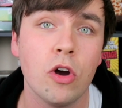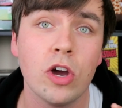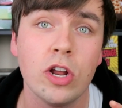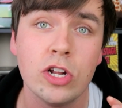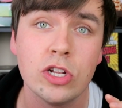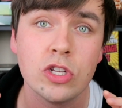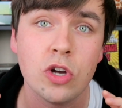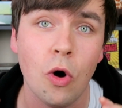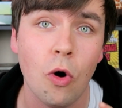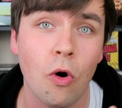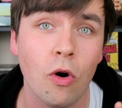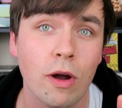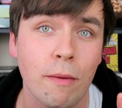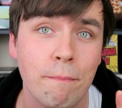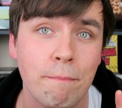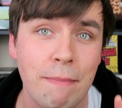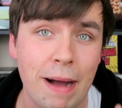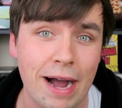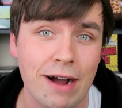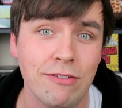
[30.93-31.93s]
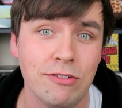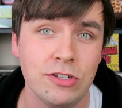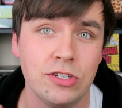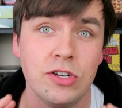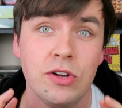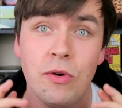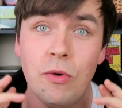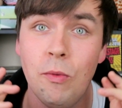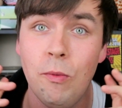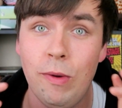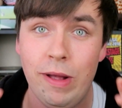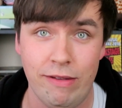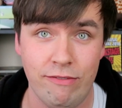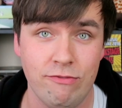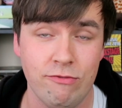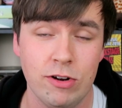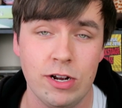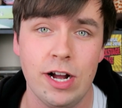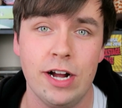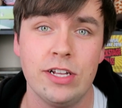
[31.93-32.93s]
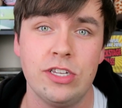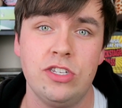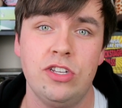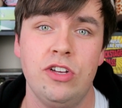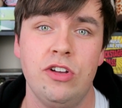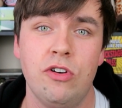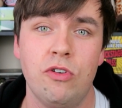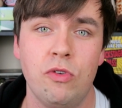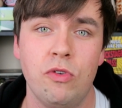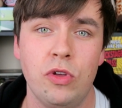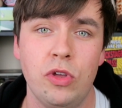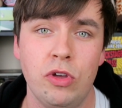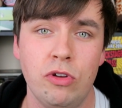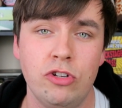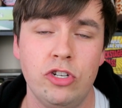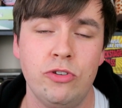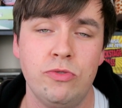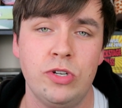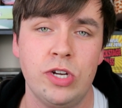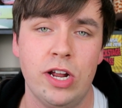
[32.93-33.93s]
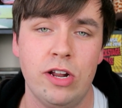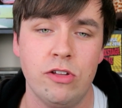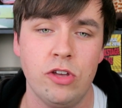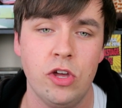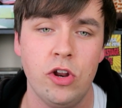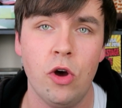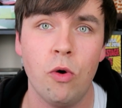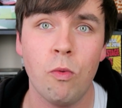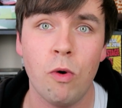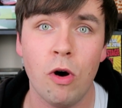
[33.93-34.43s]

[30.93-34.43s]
you're going to talk about with regards to your YouTube channel. You know,